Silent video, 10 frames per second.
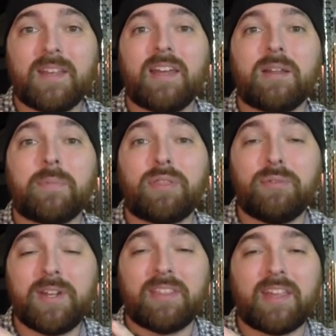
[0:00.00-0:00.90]
And number
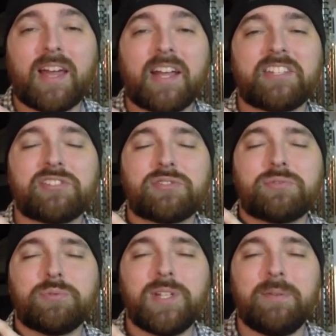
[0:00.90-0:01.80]
three, they are
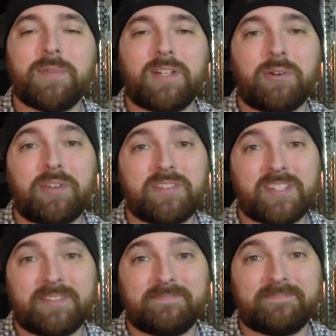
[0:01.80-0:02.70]
extremely noisy.